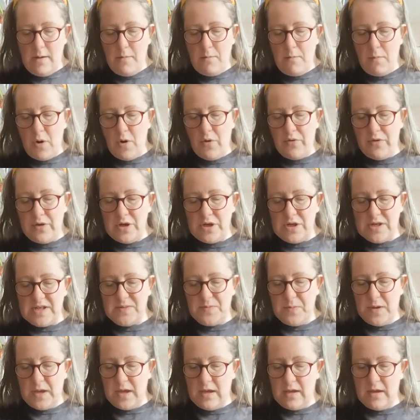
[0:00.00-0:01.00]
More than
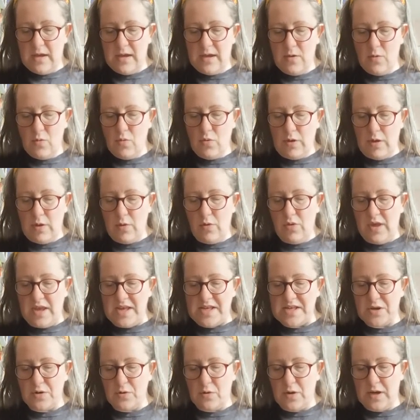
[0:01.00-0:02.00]
just being cute though,
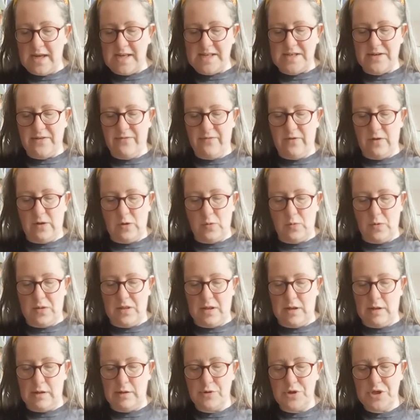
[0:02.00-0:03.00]
these cookies are filled with
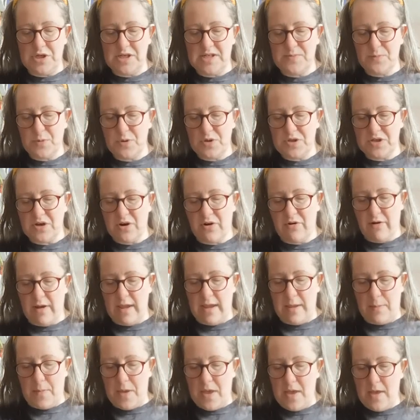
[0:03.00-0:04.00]
a luscious
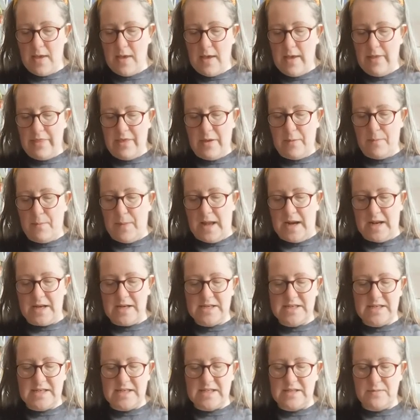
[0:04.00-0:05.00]
buttercream that
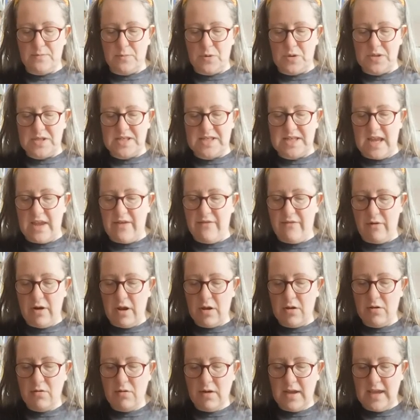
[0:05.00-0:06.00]
balances the more savoury
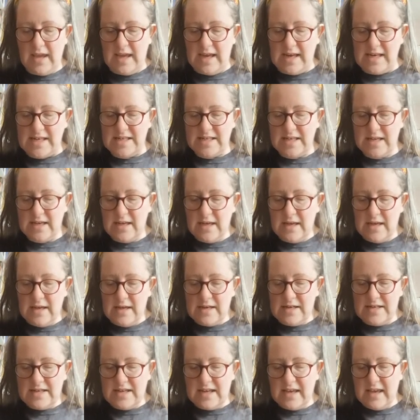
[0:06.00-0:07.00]
cookies.
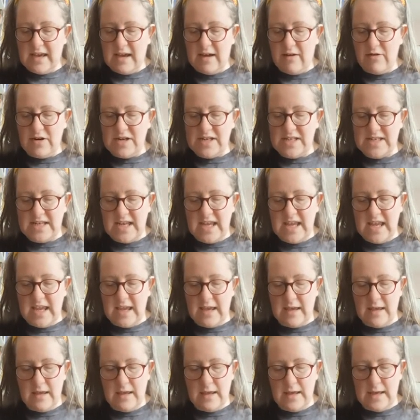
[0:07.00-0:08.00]
Takara
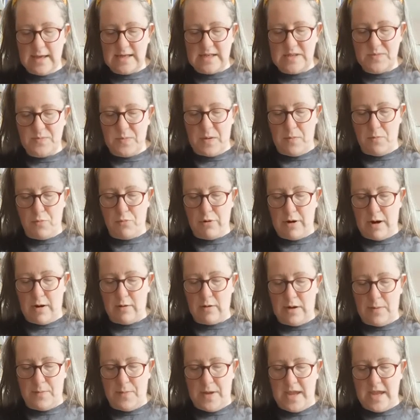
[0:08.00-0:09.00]
Seika has been
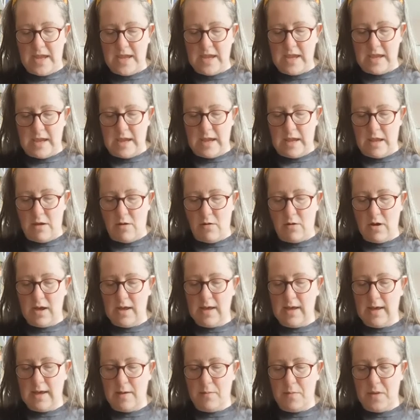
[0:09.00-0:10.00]
proudly baking in
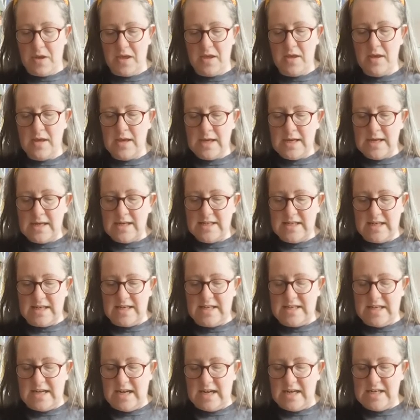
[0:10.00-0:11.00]
Yokohama
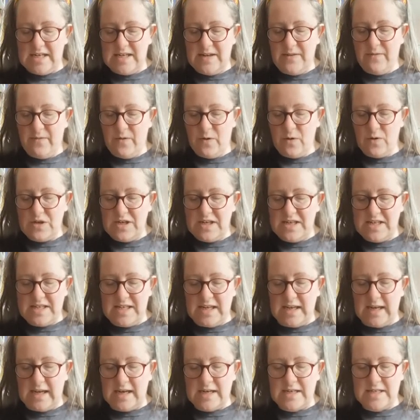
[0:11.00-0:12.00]
since
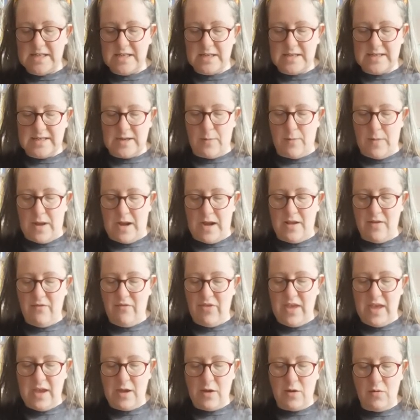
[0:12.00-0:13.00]
1946, so many
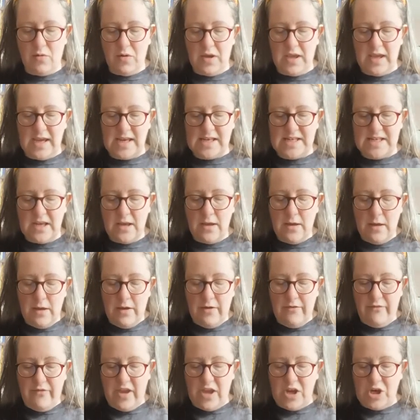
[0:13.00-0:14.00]
of their cookies
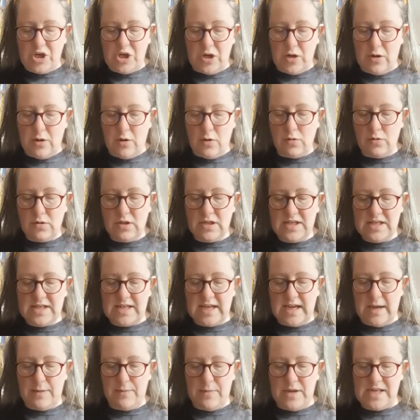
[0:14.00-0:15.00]
feature
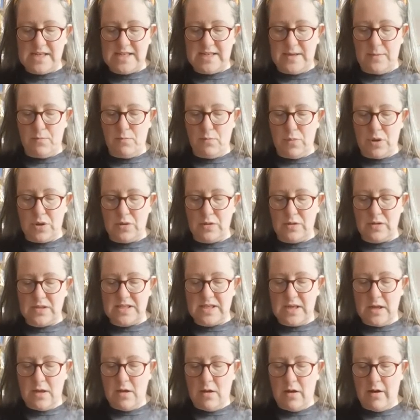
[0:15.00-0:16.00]
old-timey
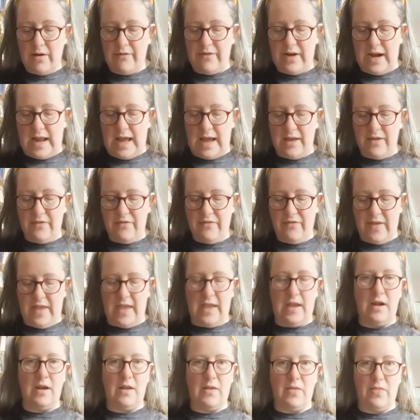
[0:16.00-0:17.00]
symbols of life
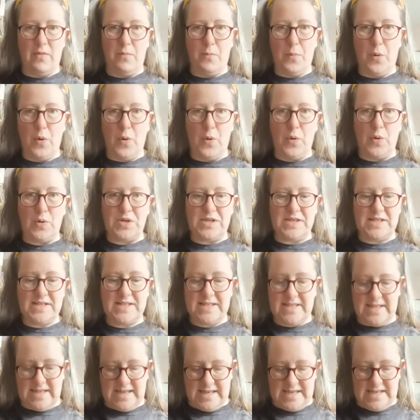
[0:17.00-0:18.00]
in the port
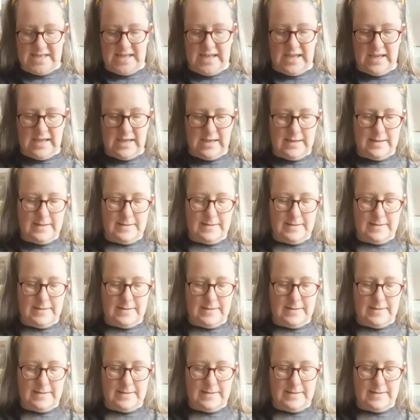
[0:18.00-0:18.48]
city.